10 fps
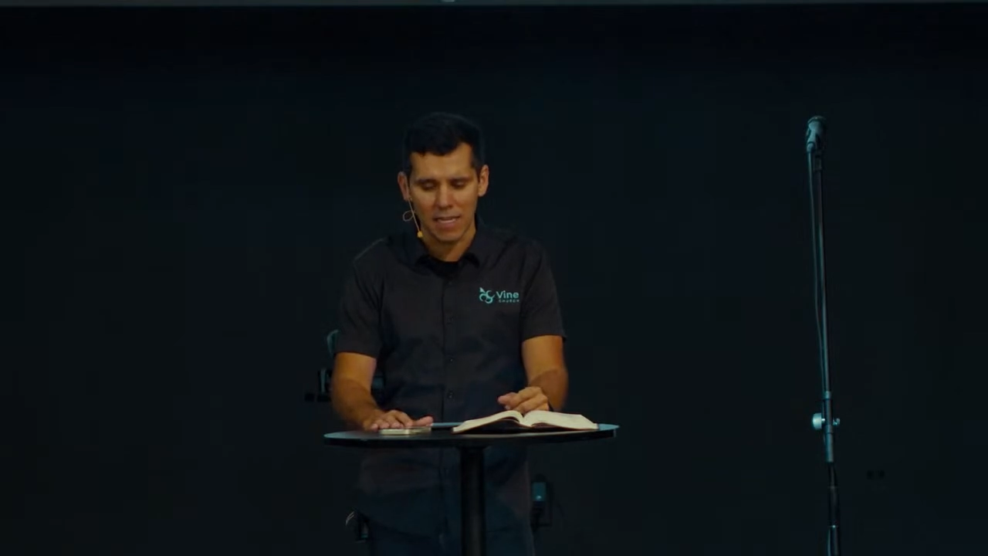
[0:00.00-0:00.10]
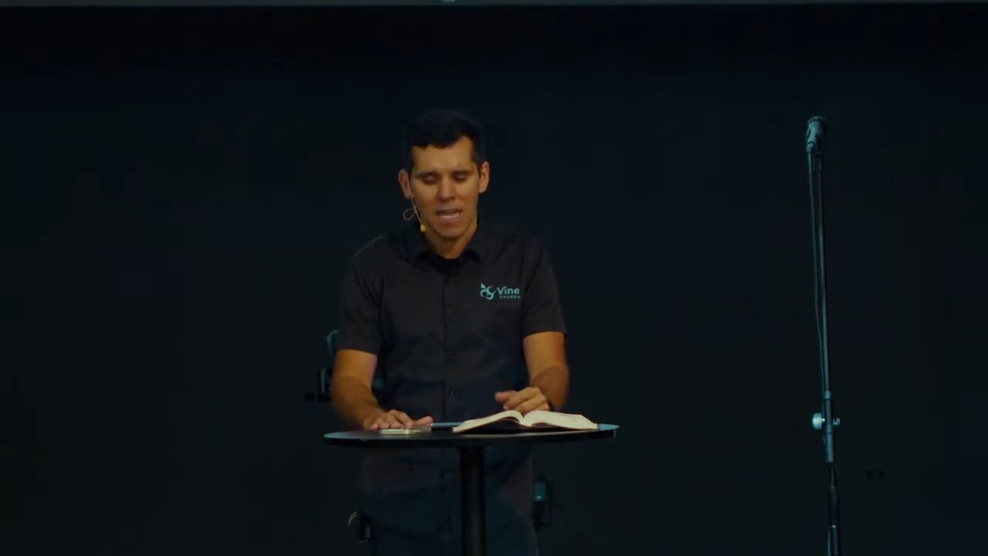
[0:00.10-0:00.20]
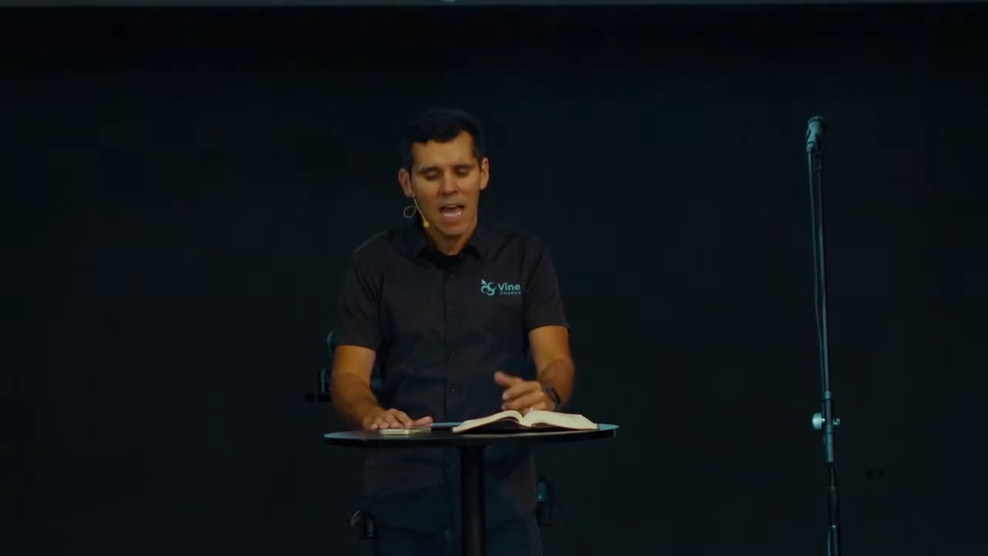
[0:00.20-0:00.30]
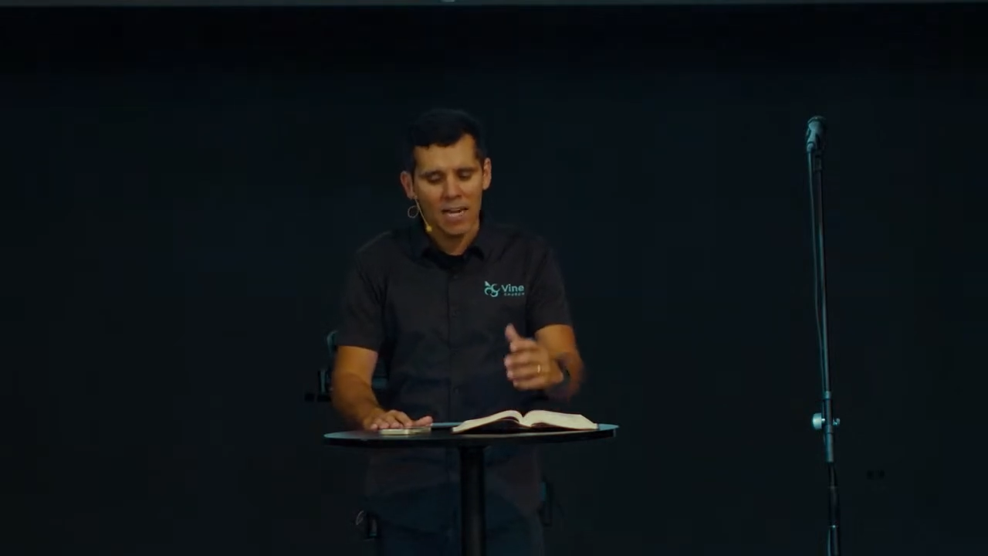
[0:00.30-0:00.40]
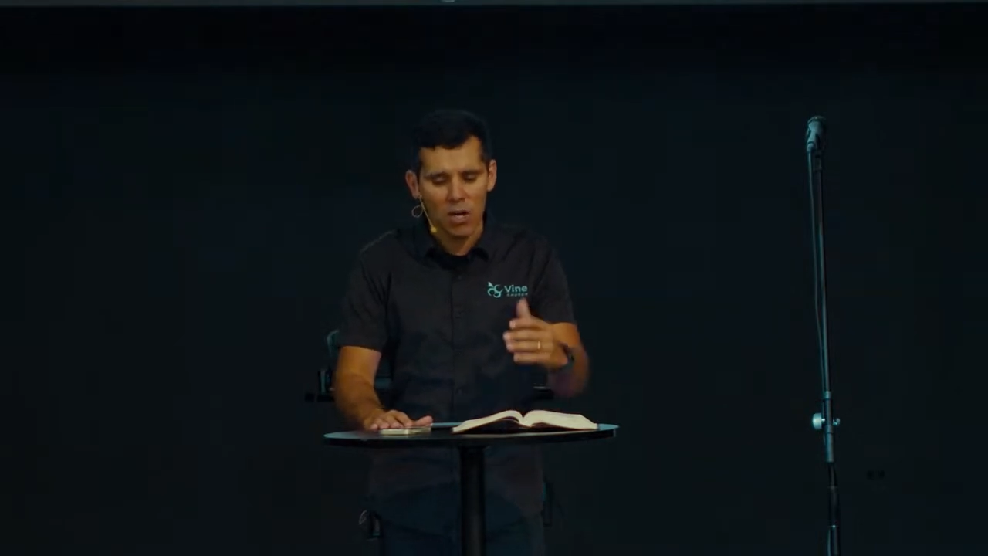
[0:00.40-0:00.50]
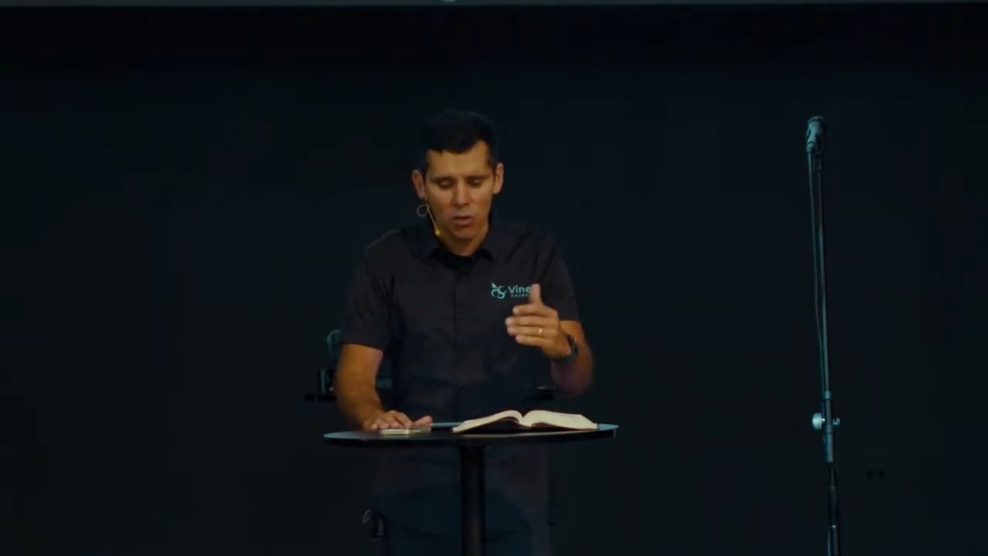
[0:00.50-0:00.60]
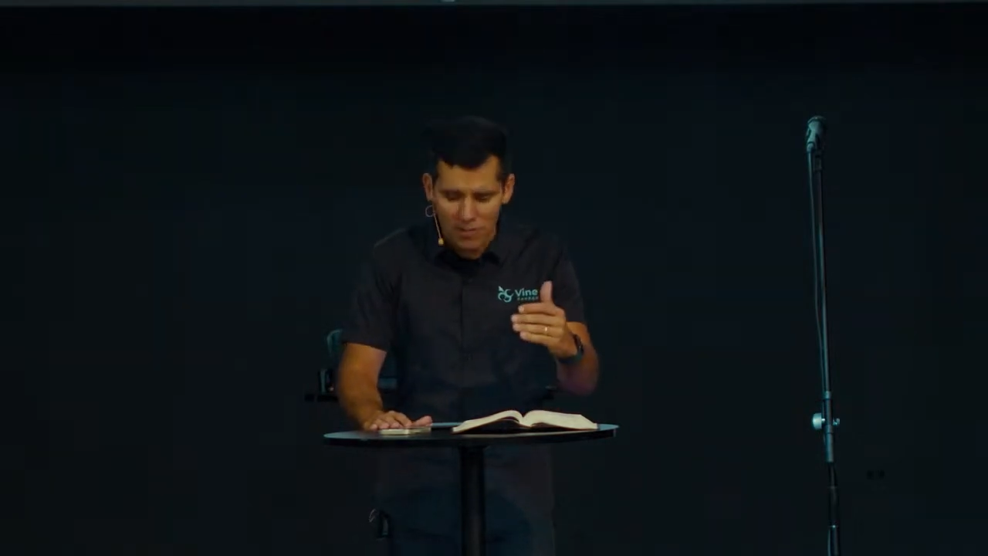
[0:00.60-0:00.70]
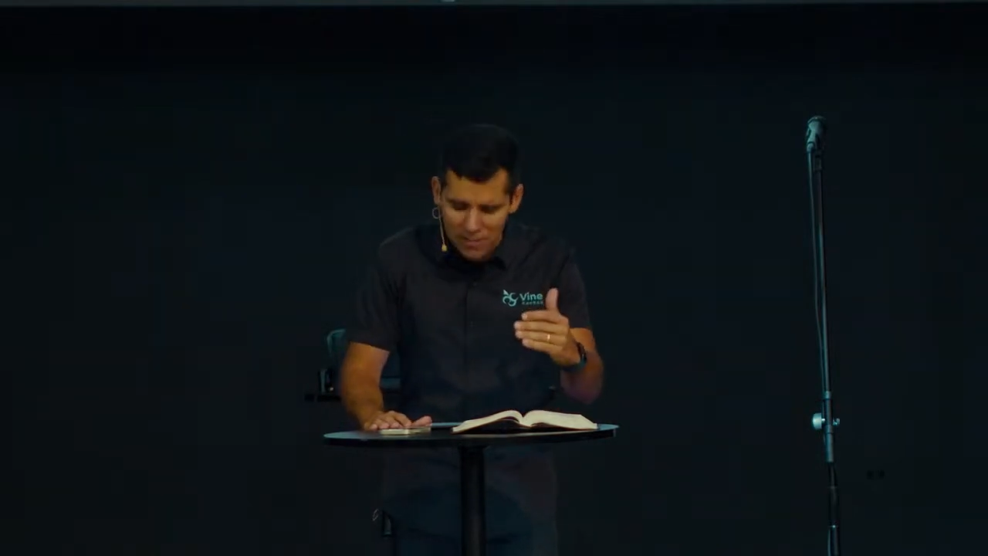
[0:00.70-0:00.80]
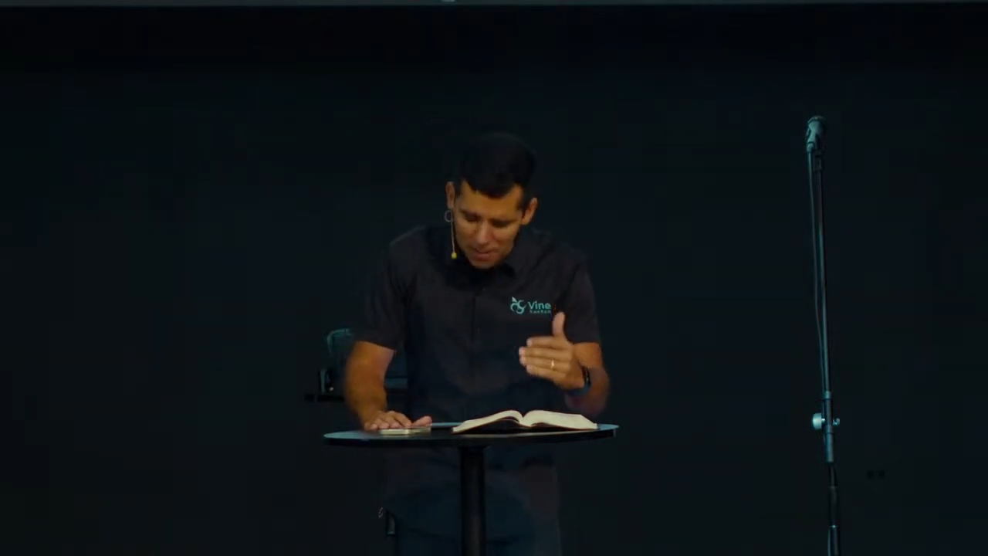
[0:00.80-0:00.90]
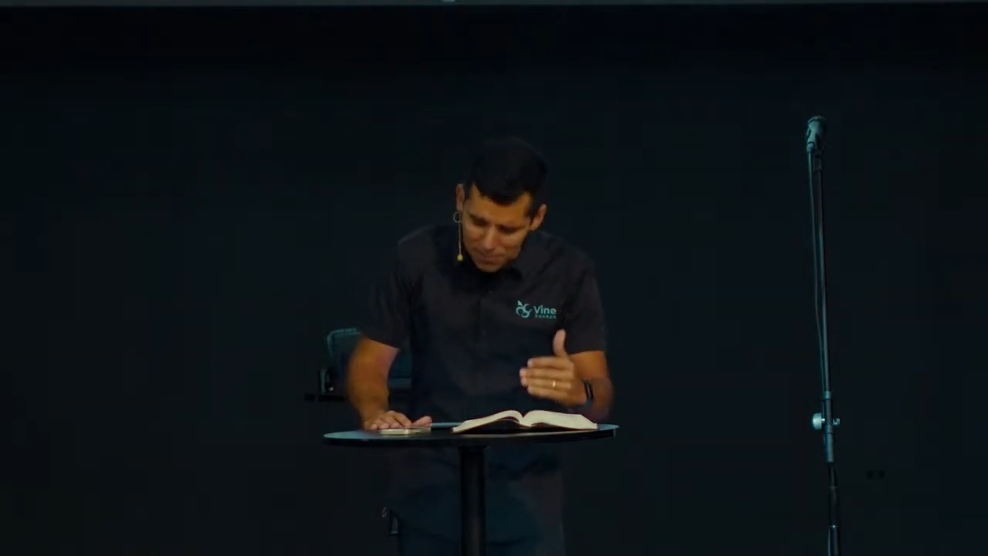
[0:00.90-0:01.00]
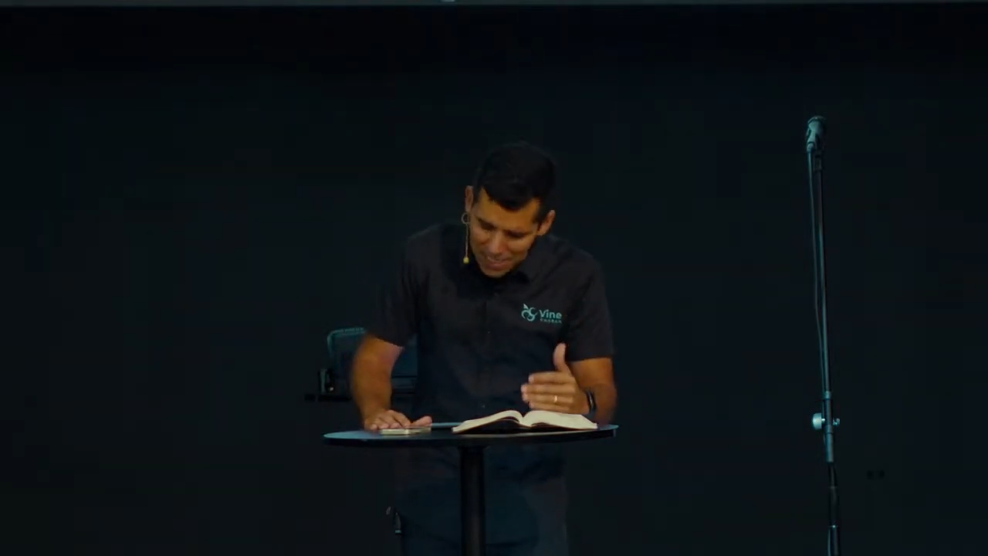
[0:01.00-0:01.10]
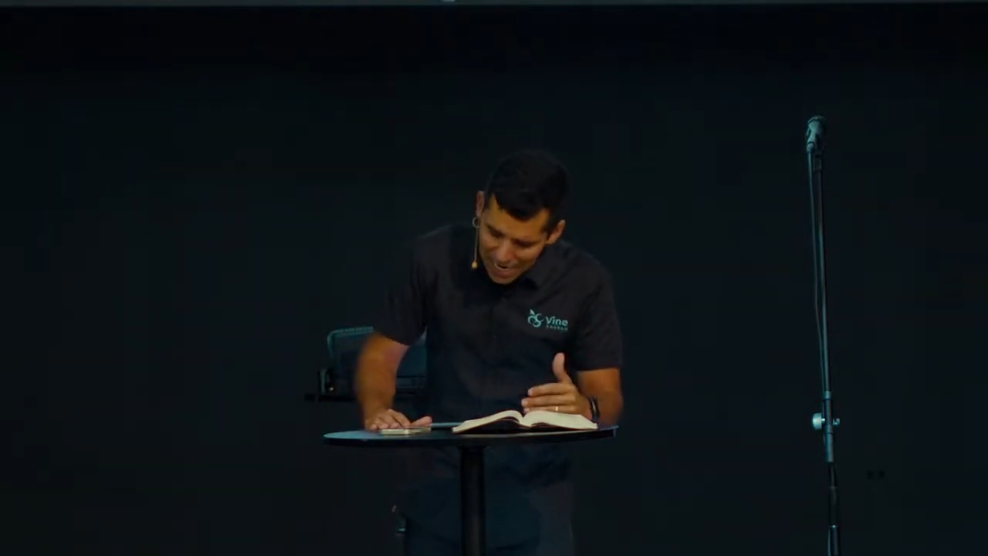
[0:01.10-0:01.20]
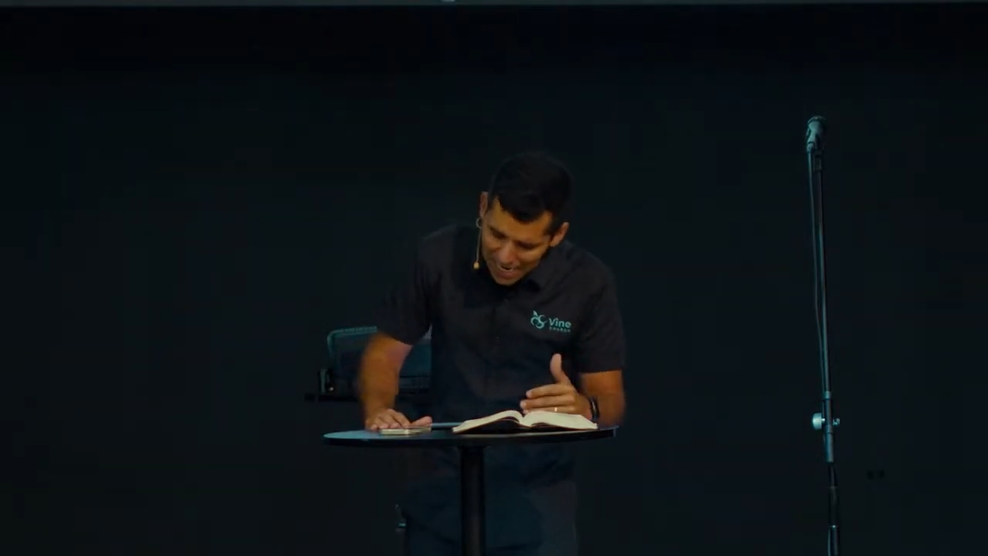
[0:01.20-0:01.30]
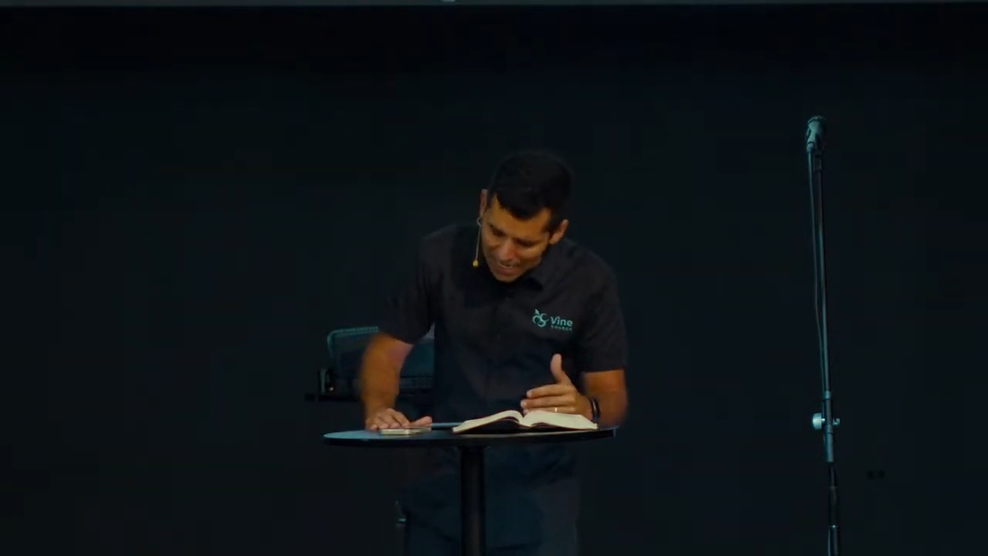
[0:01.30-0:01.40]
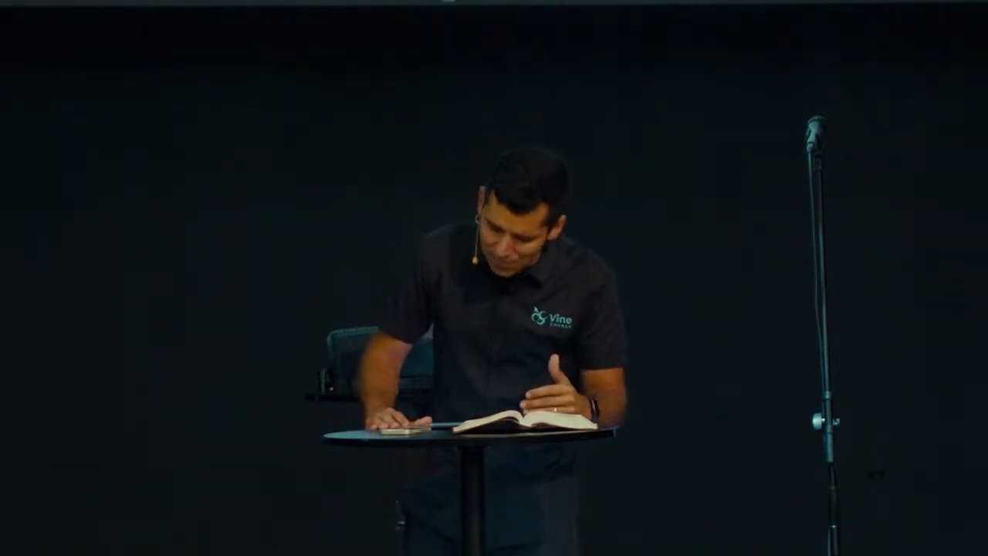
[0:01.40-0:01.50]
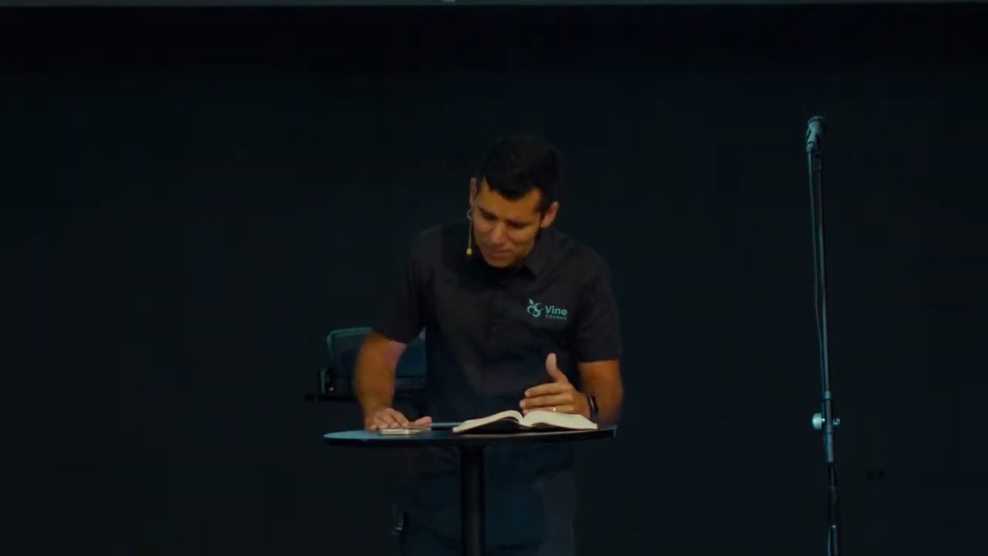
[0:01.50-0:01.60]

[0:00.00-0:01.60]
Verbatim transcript: I know sometimes